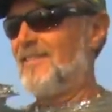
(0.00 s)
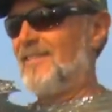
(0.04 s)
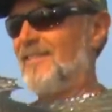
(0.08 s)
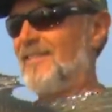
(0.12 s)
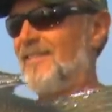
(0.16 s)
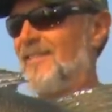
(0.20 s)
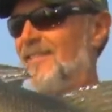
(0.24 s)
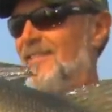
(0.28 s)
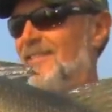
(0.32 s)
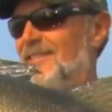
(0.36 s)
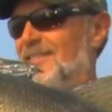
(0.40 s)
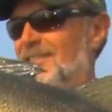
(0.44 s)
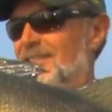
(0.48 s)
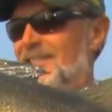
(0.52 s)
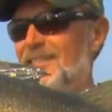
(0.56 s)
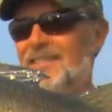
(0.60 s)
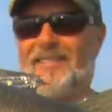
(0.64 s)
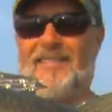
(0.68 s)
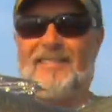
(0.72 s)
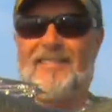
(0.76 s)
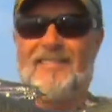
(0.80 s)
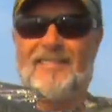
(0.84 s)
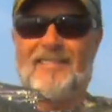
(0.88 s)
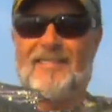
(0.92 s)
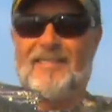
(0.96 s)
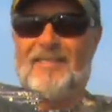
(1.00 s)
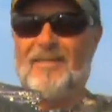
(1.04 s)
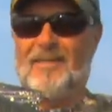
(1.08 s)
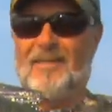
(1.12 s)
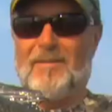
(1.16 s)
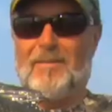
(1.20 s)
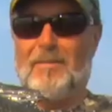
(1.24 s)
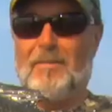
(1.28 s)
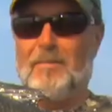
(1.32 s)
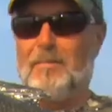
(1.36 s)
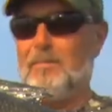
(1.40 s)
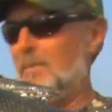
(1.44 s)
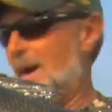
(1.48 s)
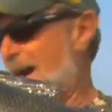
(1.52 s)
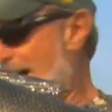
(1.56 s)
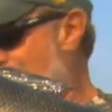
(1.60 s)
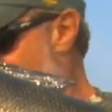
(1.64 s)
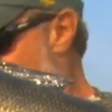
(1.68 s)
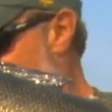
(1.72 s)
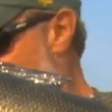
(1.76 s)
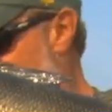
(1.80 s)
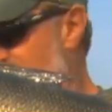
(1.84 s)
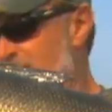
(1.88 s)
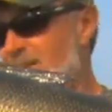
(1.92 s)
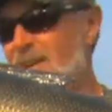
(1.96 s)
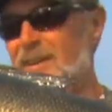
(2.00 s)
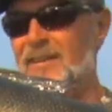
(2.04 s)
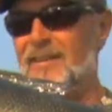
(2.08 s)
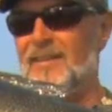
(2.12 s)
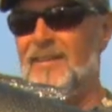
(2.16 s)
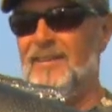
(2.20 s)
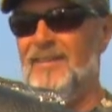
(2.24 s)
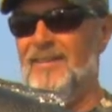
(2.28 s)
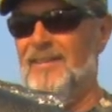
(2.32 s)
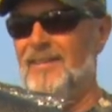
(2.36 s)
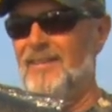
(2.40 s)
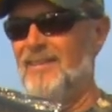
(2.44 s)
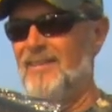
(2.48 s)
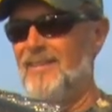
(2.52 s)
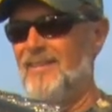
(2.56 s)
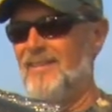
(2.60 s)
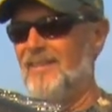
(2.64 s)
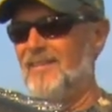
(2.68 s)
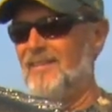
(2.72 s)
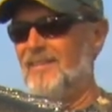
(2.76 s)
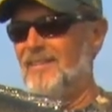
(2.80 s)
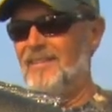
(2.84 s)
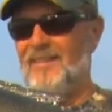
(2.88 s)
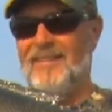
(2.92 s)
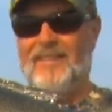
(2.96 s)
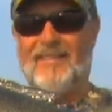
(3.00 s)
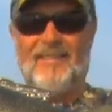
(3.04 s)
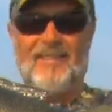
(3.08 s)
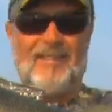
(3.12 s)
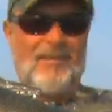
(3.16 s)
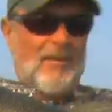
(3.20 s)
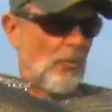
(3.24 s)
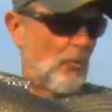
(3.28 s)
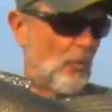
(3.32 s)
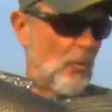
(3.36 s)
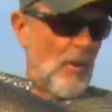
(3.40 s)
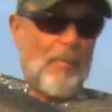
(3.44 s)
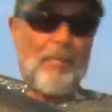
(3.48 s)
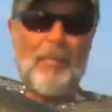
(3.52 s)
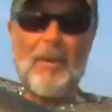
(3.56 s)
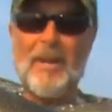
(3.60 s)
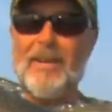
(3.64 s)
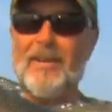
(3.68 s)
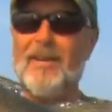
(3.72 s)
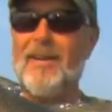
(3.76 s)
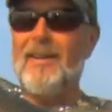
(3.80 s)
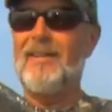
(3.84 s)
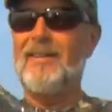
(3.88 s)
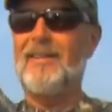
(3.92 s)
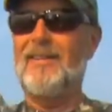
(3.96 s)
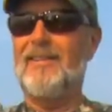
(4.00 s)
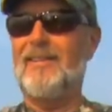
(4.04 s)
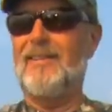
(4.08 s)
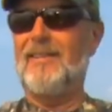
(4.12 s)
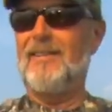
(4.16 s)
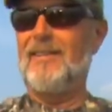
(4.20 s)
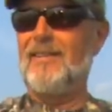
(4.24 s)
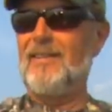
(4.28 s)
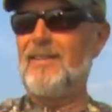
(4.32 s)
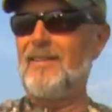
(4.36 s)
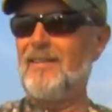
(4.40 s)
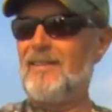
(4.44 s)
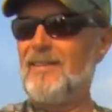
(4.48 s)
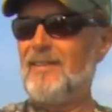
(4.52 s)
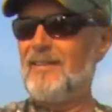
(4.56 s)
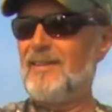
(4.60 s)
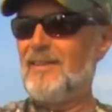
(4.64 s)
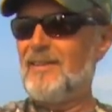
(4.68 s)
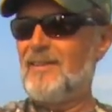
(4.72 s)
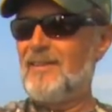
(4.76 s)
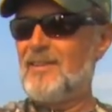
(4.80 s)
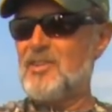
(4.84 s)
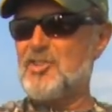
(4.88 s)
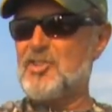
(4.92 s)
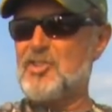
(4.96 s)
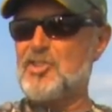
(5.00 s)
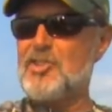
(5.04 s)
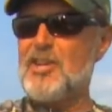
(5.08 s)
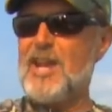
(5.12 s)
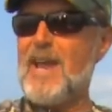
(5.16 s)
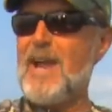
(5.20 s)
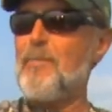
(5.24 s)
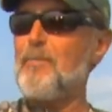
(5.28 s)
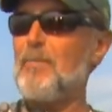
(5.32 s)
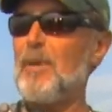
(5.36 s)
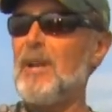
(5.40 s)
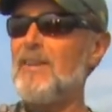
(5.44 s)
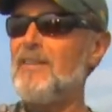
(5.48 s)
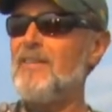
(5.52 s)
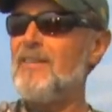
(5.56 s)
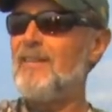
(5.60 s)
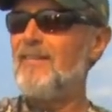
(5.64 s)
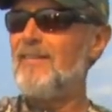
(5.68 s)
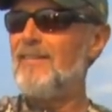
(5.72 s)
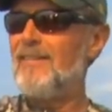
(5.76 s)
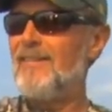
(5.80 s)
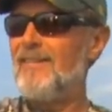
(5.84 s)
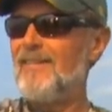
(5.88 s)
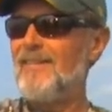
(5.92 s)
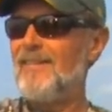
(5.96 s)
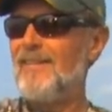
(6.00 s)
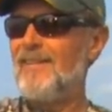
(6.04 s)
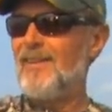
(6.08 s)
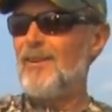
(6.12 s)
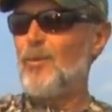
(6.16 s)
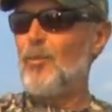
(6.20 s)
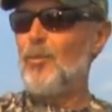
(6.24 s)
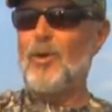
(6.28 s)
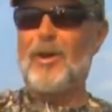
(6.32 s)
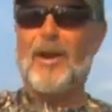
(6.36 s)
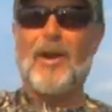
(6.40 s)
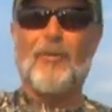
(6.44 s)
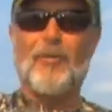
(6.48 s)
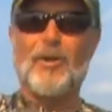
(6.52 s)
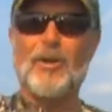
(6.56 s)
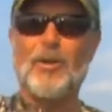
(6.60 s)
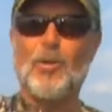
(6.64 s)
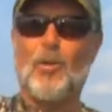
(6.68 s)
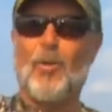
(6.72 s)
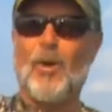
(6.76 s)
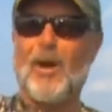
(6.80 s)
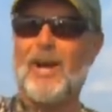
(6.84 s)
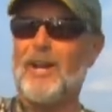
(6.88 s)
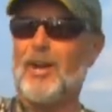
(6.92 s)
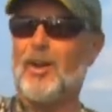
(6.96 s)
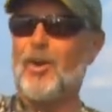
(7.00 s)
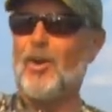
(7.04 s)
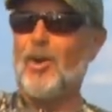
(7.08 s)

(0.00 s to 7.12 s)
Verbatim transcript: if I've ever seen one. Popping, ripping, snapping. Whatever you want